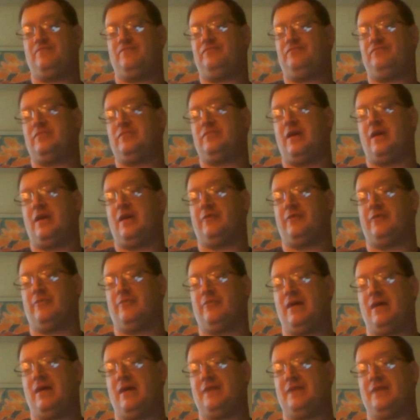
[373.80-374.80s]
tells her
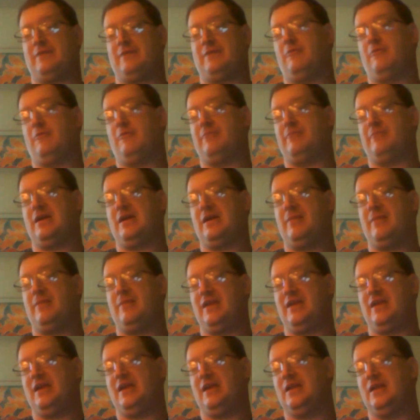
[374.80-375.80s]
boss, I won't be
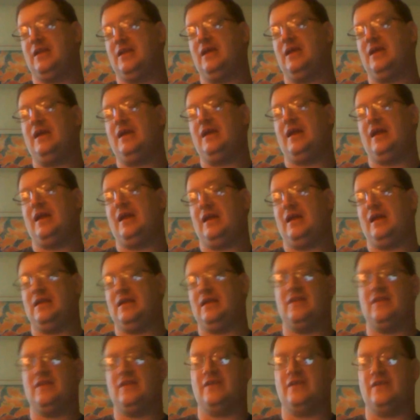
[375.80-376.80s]
coming in and I
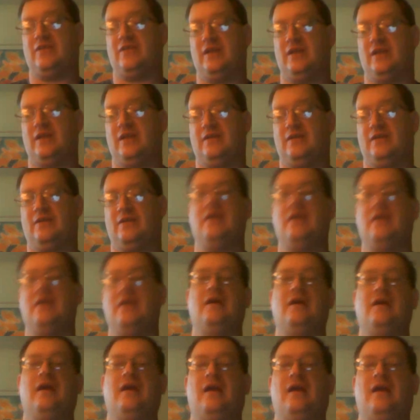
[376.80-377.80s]
need these things.
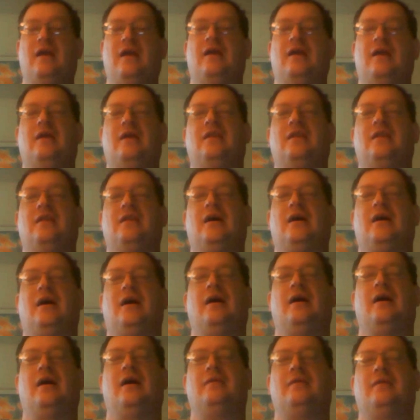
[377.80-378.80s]
And
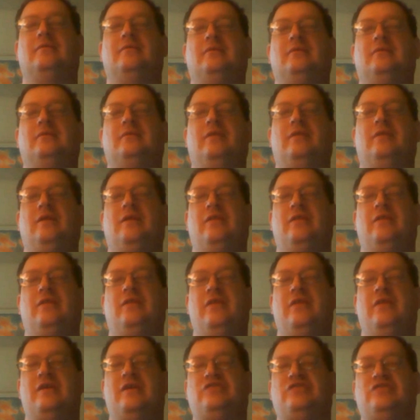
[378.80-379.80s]

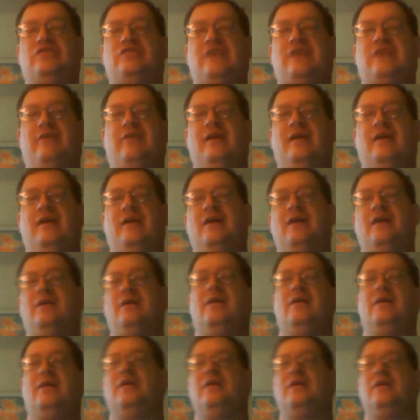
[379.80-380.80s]
the hysteria
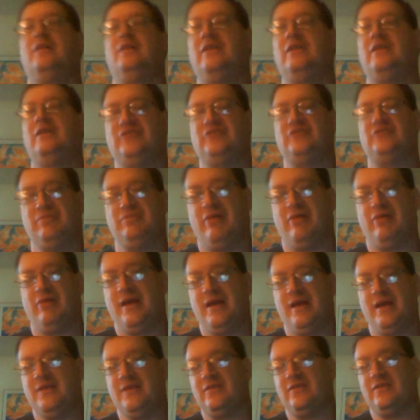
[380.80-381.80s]
that she
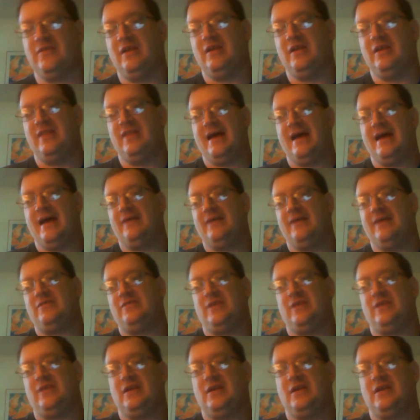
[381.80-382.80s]
plays in that
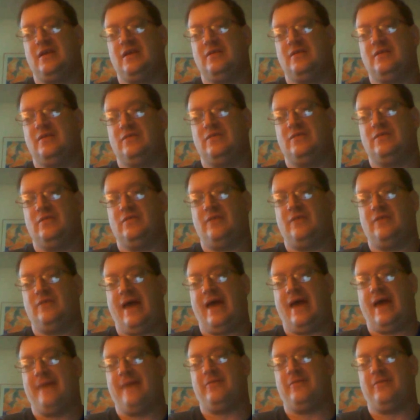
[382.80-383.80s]
scene is
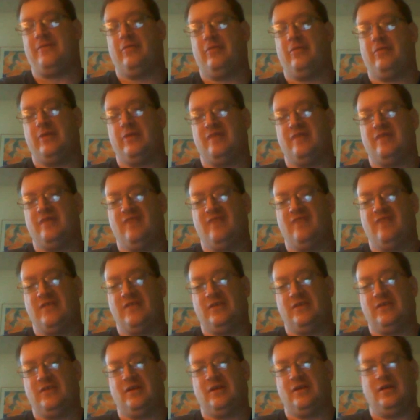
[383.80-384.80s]
absolutely
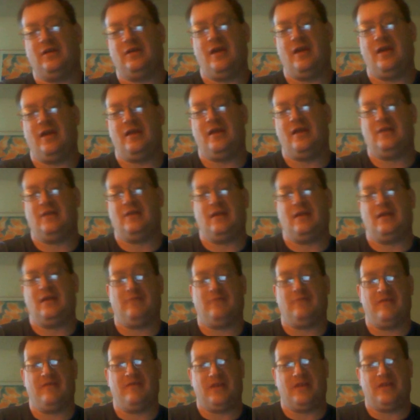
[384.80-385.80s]
convincing and
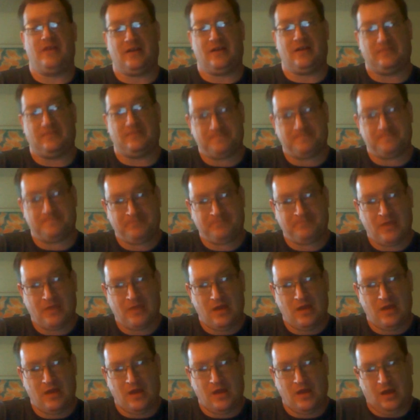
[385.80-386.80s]
riveting.
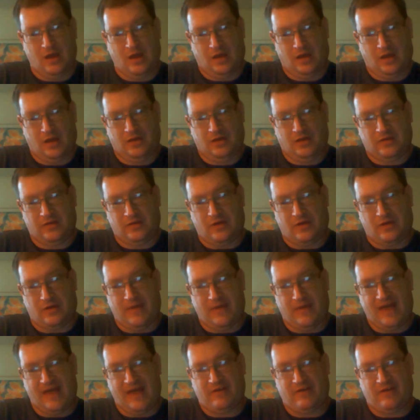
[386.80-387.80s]
So
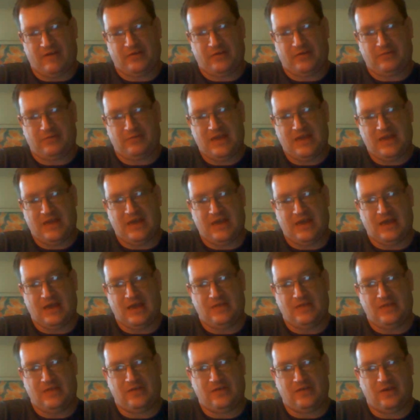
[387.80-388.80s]
we have our 3
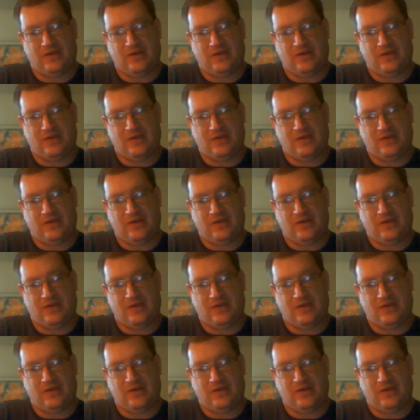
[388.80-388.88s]
kids.